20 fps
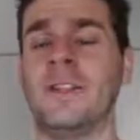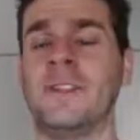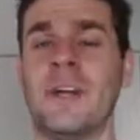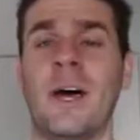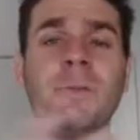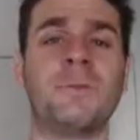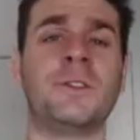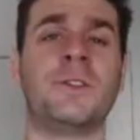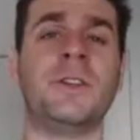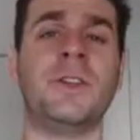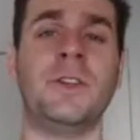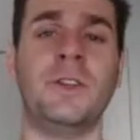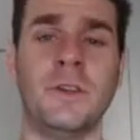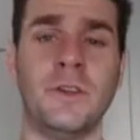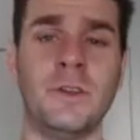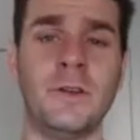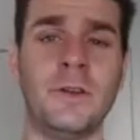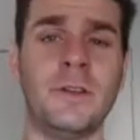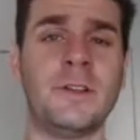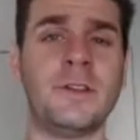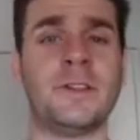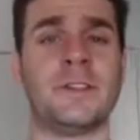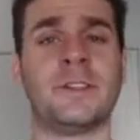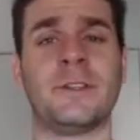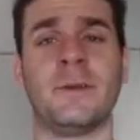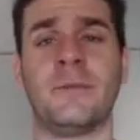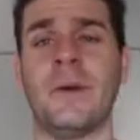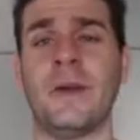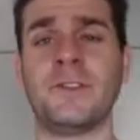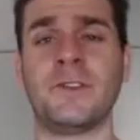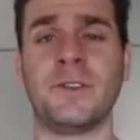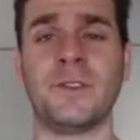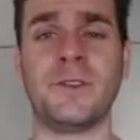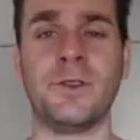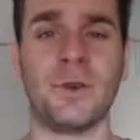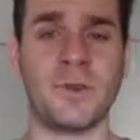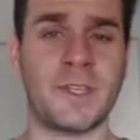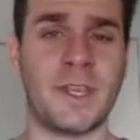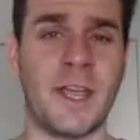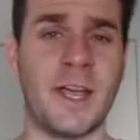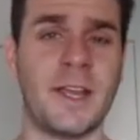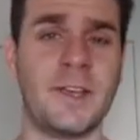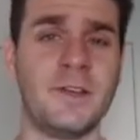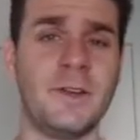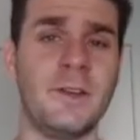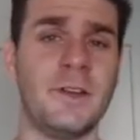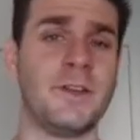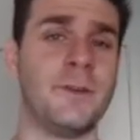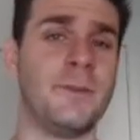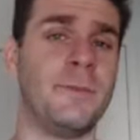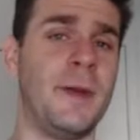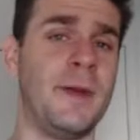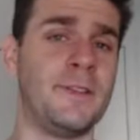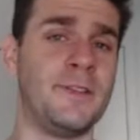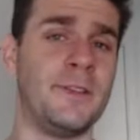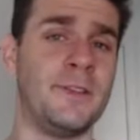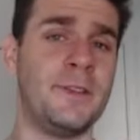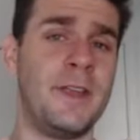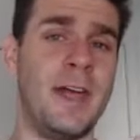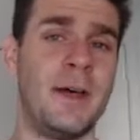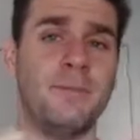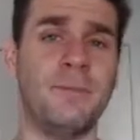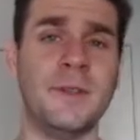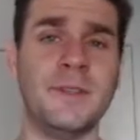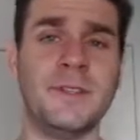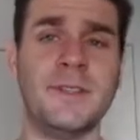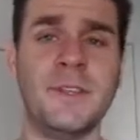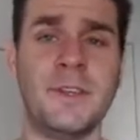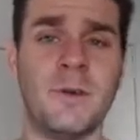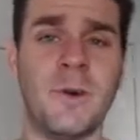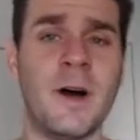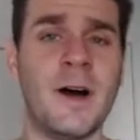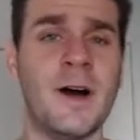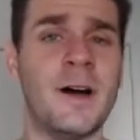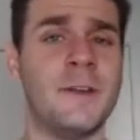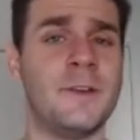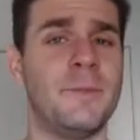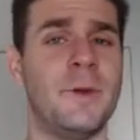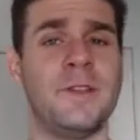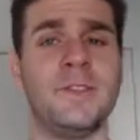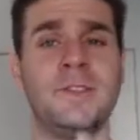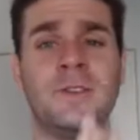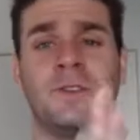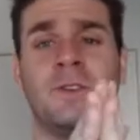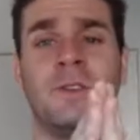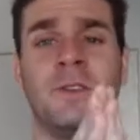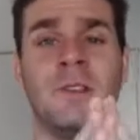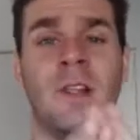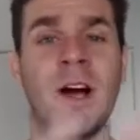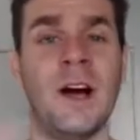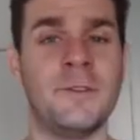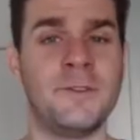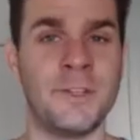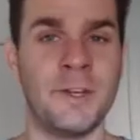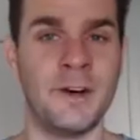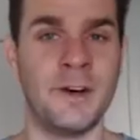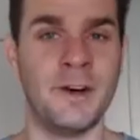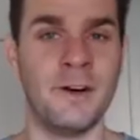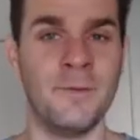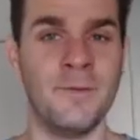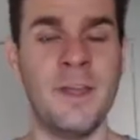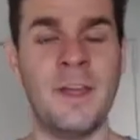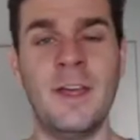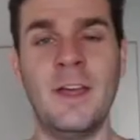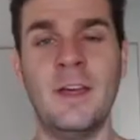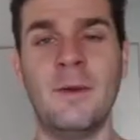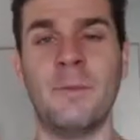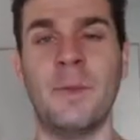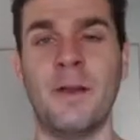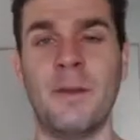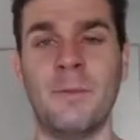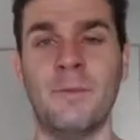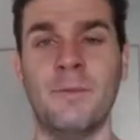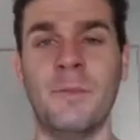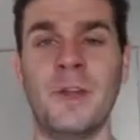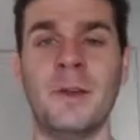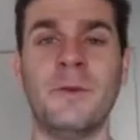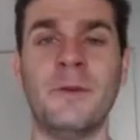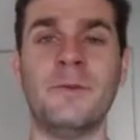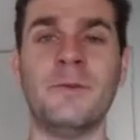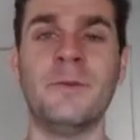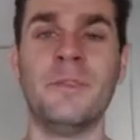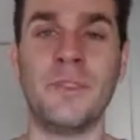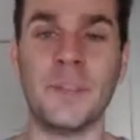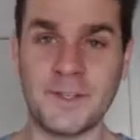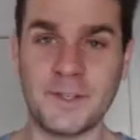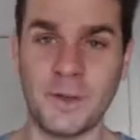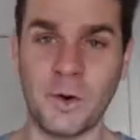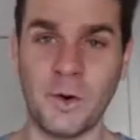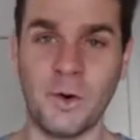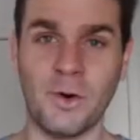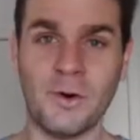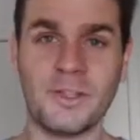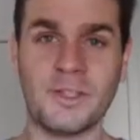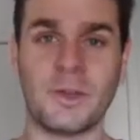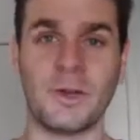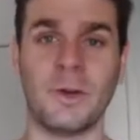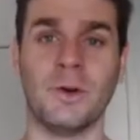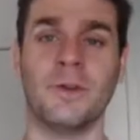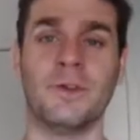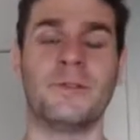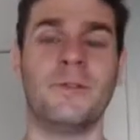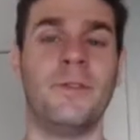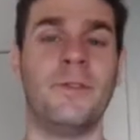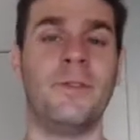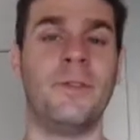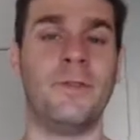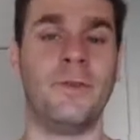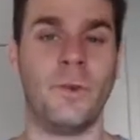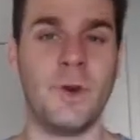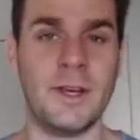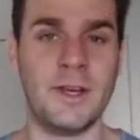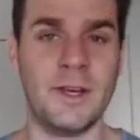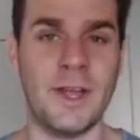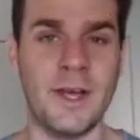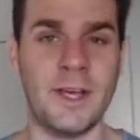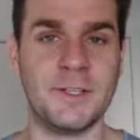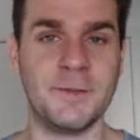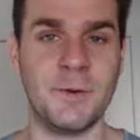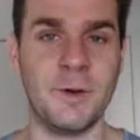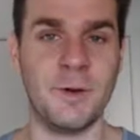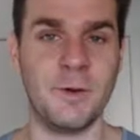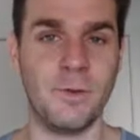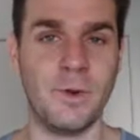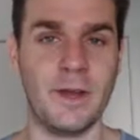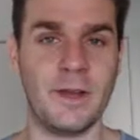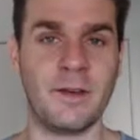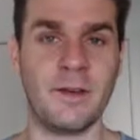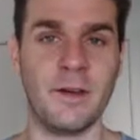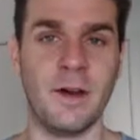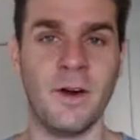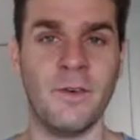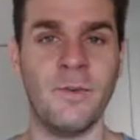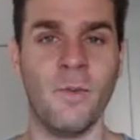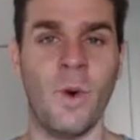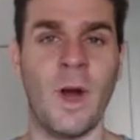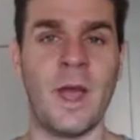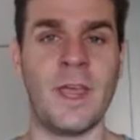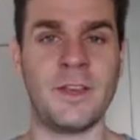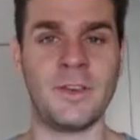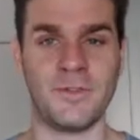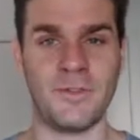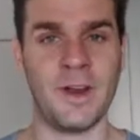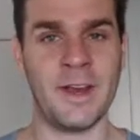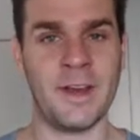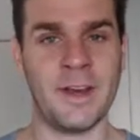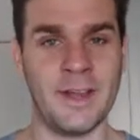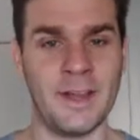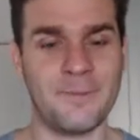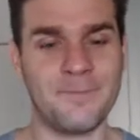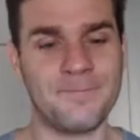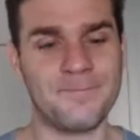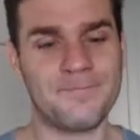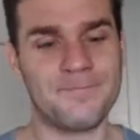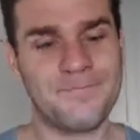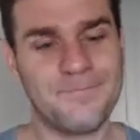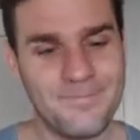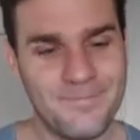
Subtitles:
It's up to you. It depends on your schedule. It depends on how busy you are. It depends on your lifestyle. But minimum, this course calls for 3 days per week of weight training.